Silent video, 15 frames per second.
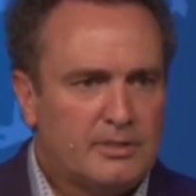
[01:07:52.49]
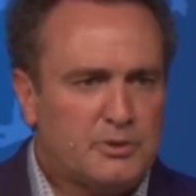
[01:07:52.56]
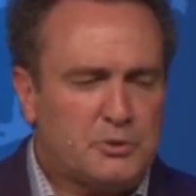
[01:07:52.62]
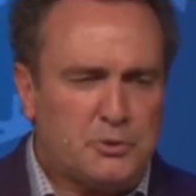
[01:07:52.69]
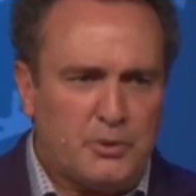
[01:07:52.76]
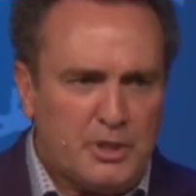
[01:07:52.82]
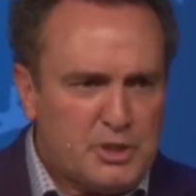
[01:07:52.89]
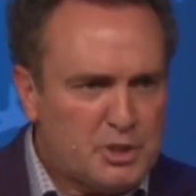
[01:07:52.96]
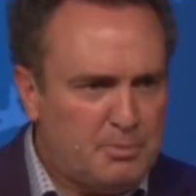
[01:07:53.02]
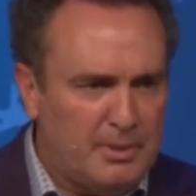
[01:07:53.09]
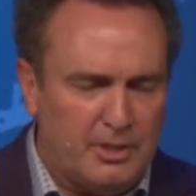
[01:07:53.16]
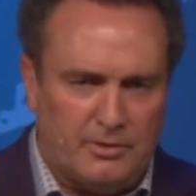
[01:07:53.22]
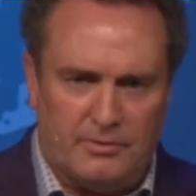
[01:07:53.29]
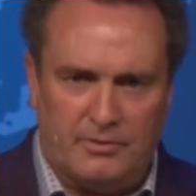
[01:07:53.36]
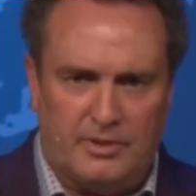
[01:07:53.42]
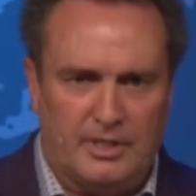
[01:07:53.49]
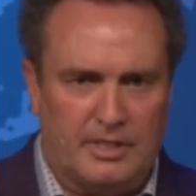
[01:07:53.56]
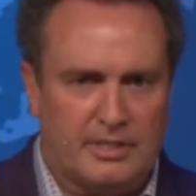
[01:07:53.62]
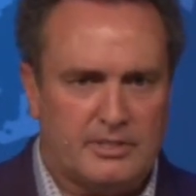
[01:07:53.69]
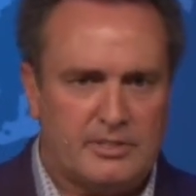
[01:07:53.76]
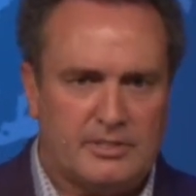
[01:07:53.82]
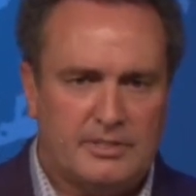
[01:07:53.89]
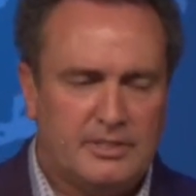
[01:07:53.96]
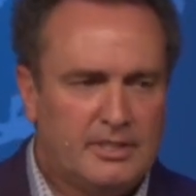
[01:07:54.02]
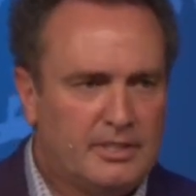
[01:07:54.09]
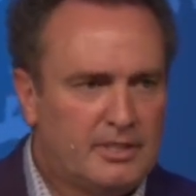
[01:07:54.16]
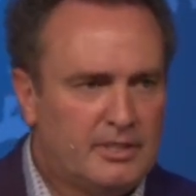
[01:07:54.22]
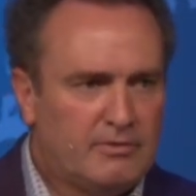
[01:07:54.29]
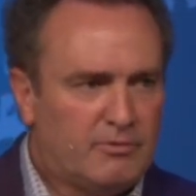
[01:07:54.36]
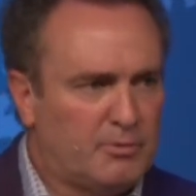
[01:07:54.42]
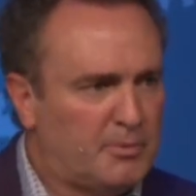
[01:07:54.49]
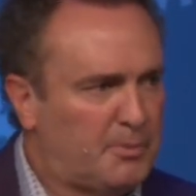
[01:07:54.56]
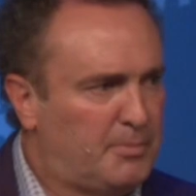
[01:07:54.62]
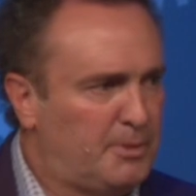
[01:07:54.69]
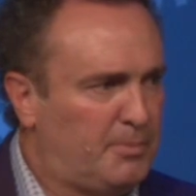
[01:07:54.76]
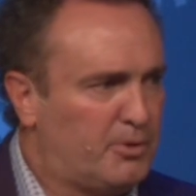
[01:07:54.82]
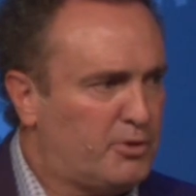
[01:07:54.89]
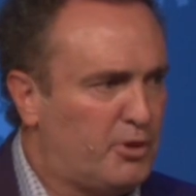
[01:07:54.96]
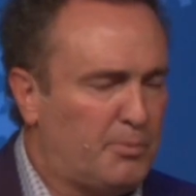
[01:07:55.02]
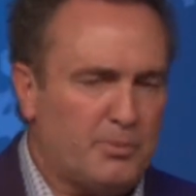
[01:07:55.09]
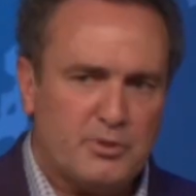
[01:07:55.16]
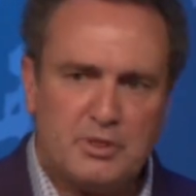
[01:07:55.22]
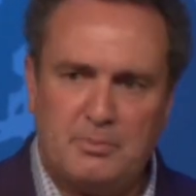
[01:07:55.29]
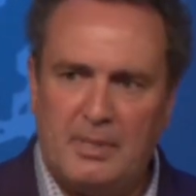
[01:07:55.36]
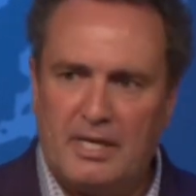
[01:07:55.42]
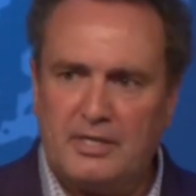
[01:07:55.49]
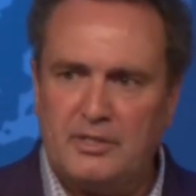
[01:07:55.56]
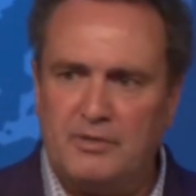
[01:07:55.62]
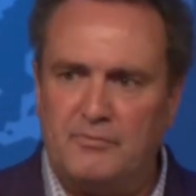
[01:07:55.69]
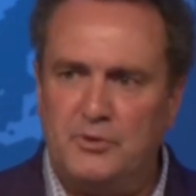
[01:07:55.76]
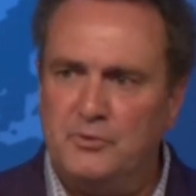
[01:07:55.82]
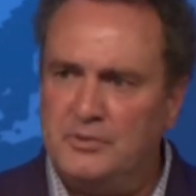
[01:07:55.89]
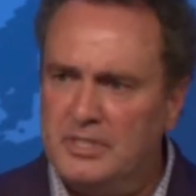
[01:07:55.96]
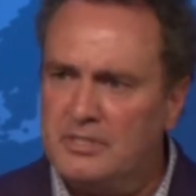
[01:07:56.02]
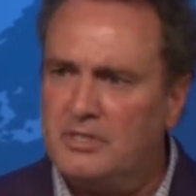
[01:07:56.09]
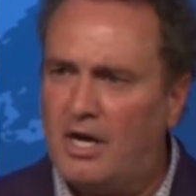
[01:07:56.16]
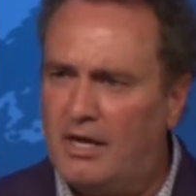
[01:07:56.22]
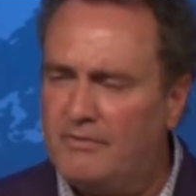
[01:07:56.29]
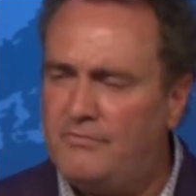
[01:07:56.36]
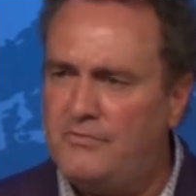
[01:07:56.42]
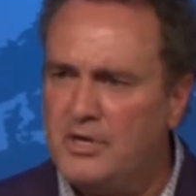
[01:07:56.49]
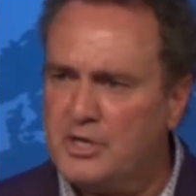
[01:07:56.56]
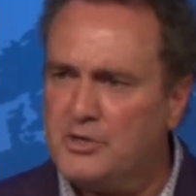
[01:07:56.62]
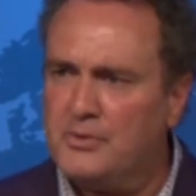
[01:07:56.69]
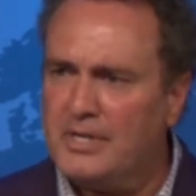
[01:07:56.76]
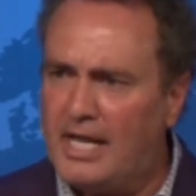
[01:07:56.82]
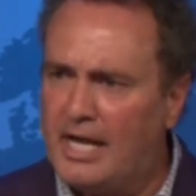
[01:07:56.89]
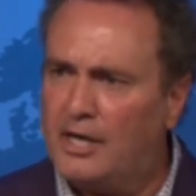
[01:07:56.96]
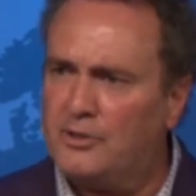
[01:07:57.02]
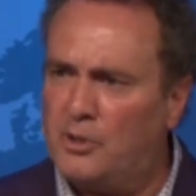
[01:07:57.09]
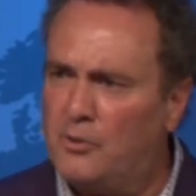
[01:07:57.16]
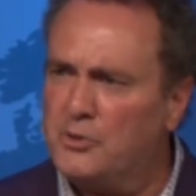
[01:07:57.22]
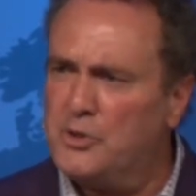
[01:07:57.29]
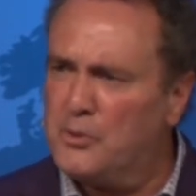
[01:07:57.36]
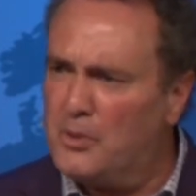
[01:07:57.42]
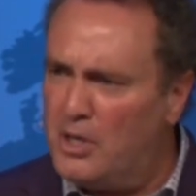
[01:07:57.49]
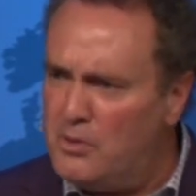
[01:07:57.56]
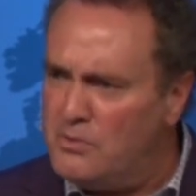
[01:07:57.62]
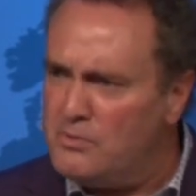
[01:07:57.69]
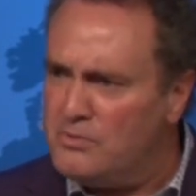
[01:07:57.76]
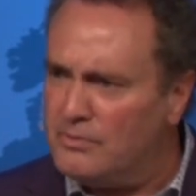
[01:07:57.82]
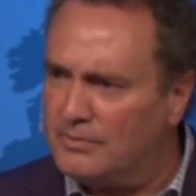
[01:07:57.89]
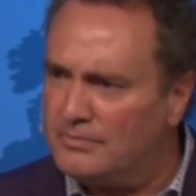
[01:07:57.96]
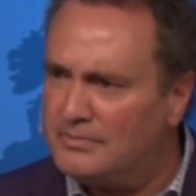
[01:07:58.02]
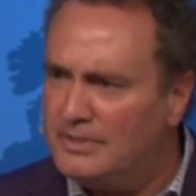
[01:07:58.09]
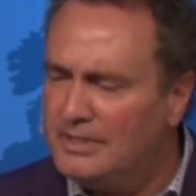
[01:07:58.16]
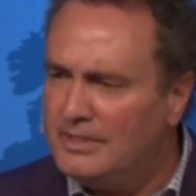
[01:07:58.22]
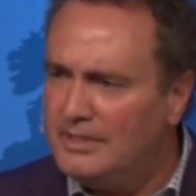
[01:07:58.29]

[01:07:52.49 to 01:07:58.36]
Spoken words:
Trust me on this. From a biblical perspective, you did not figure it out on your own.